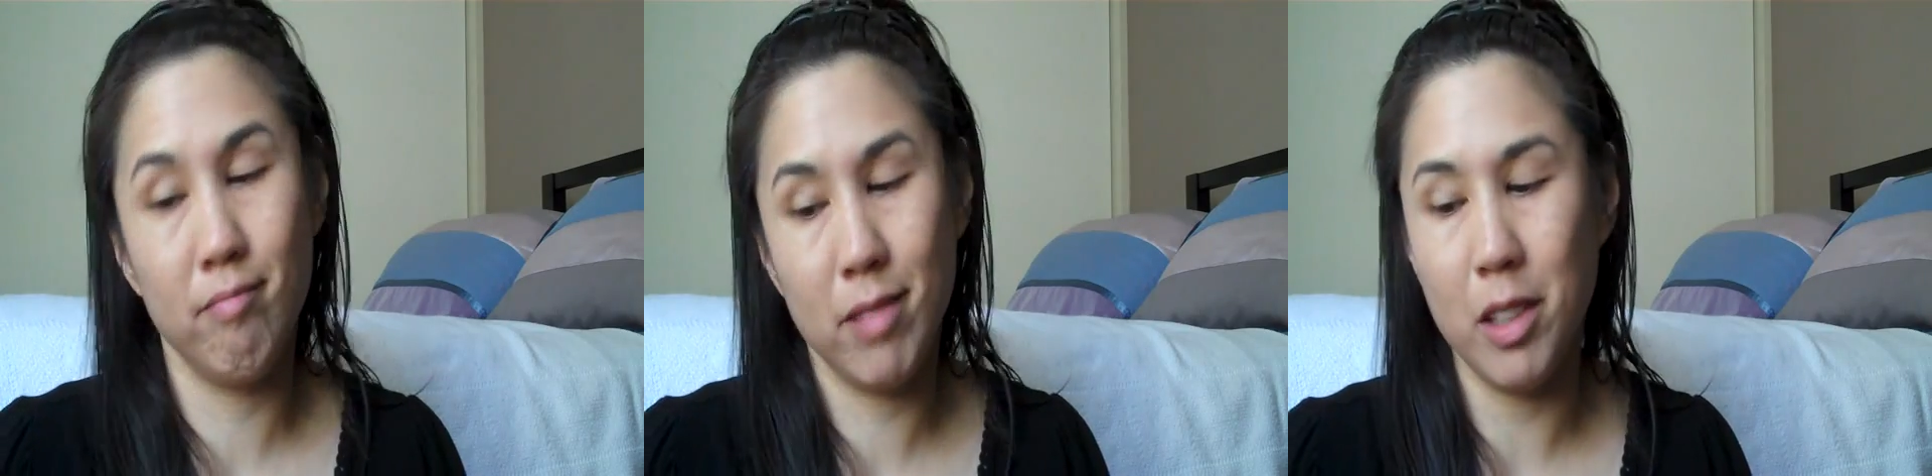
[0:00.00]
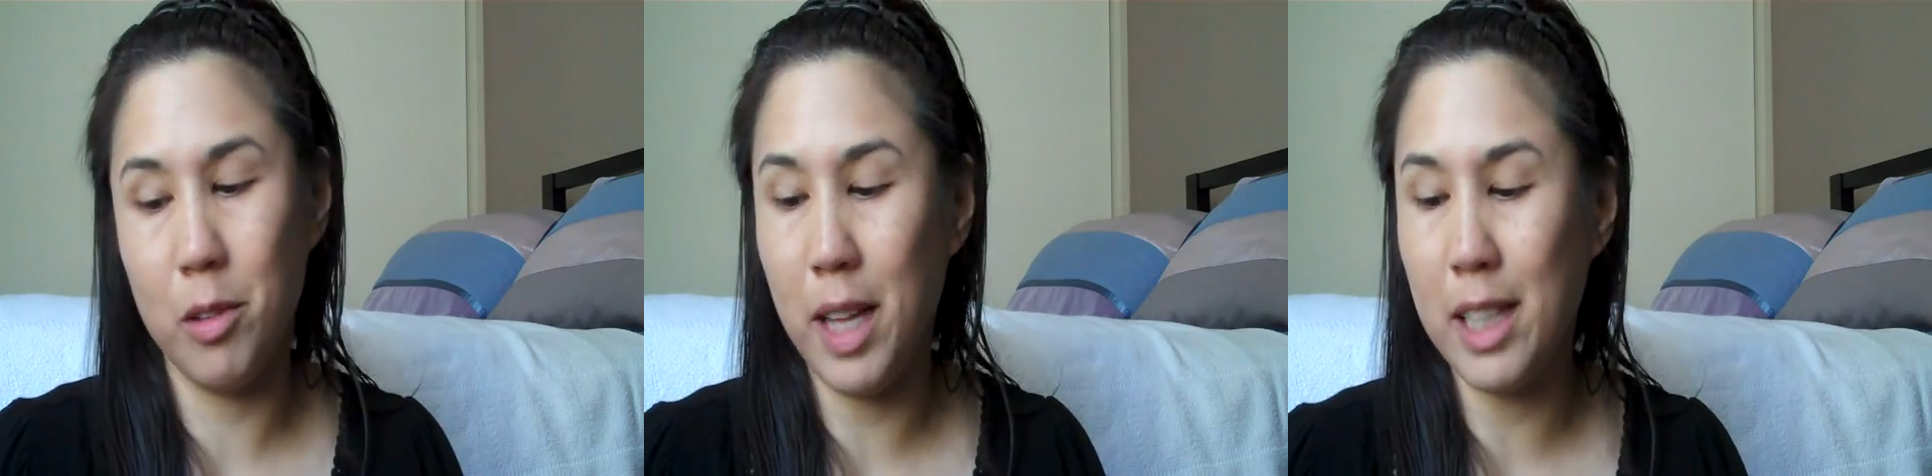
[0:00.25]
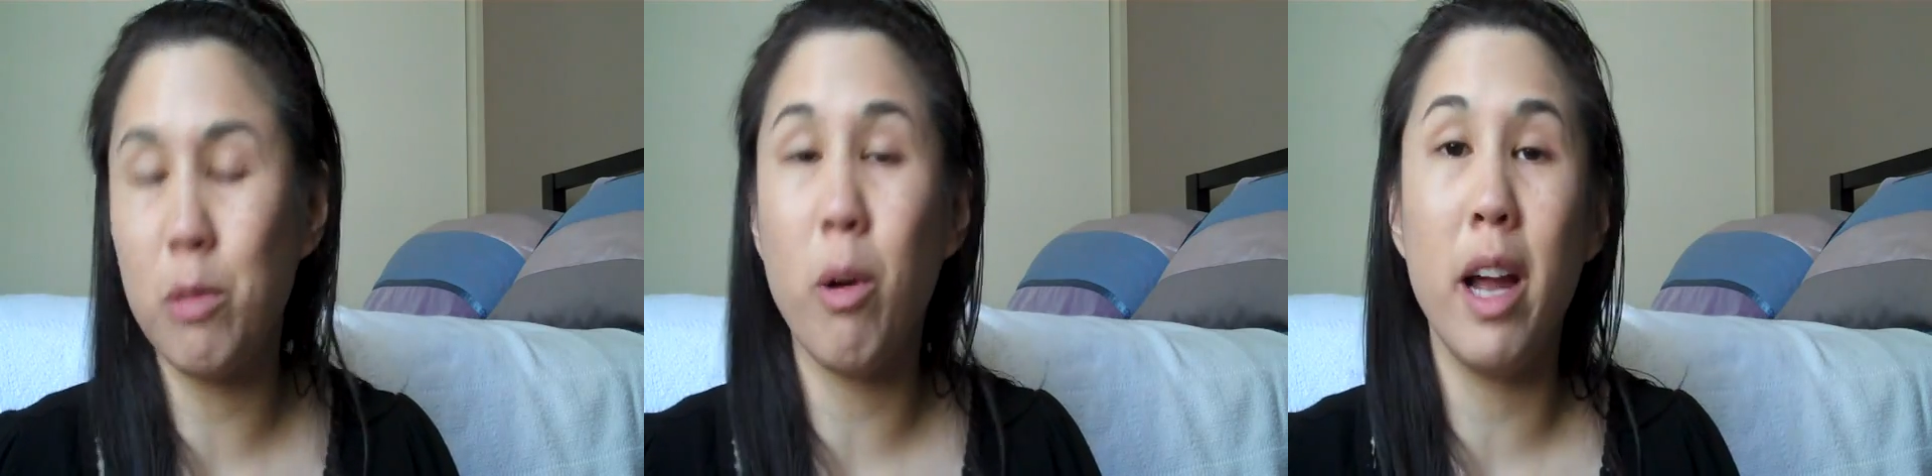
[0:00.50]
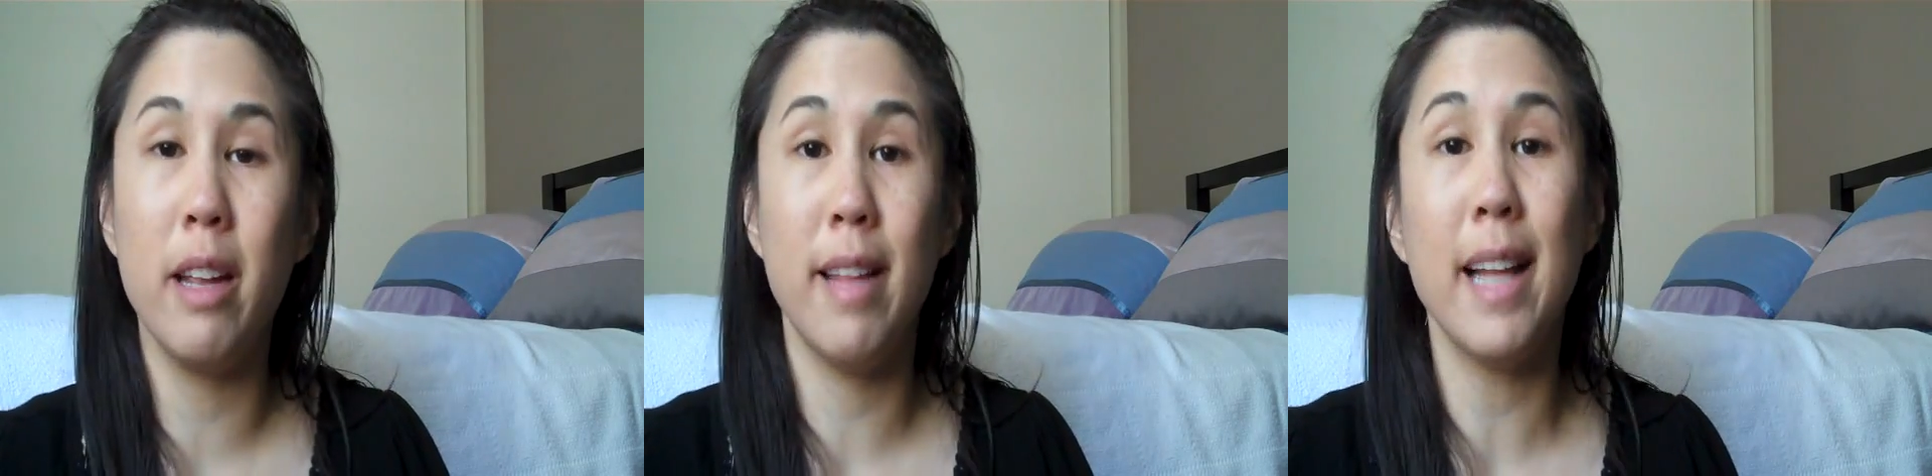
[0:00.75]
So that's
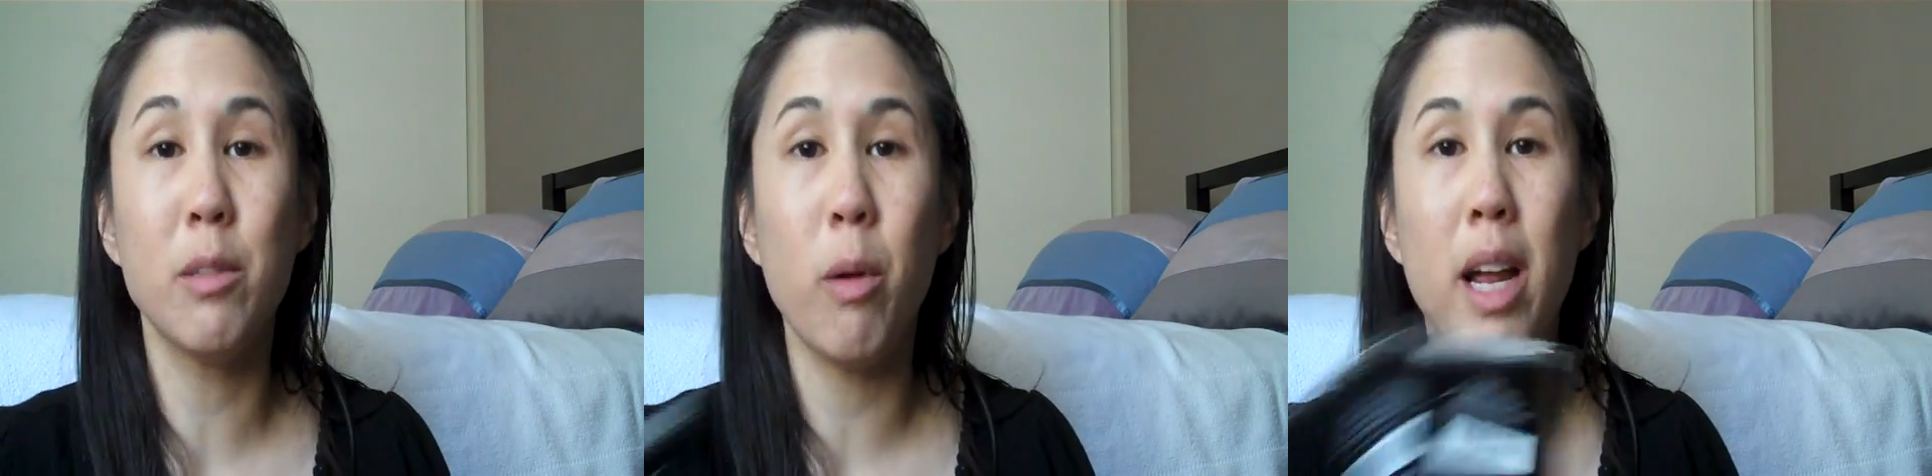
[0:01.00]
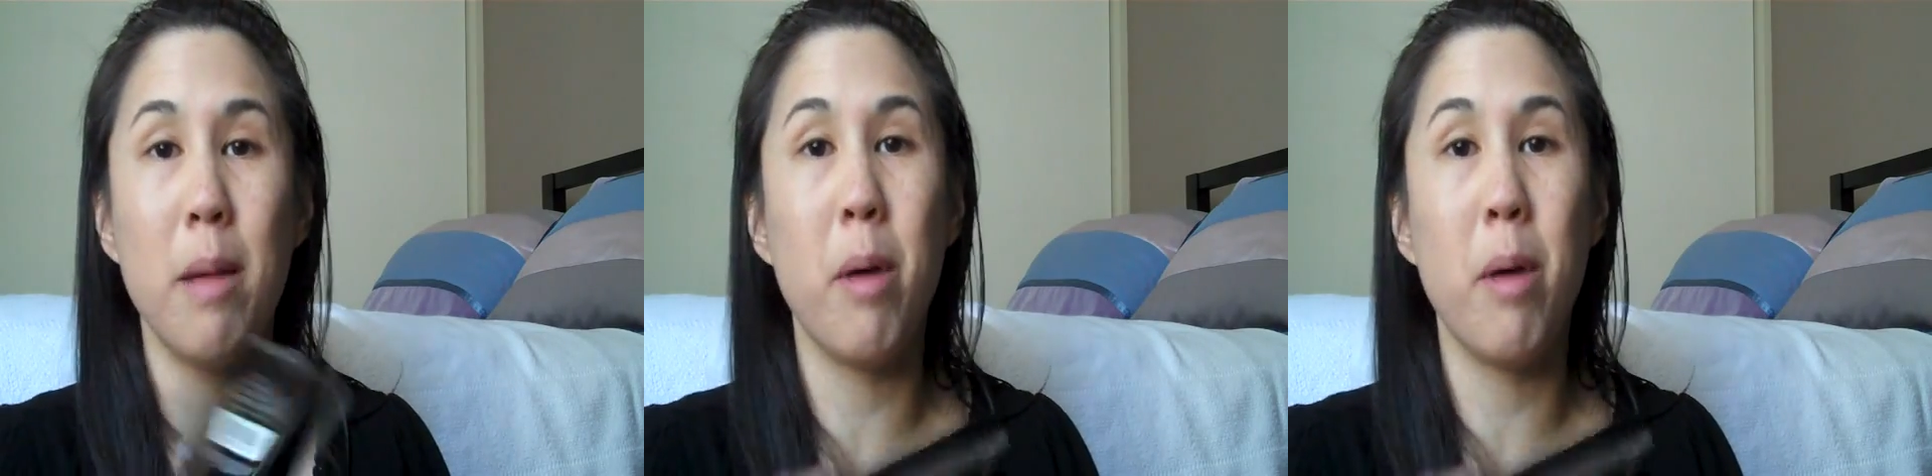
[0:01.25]
why I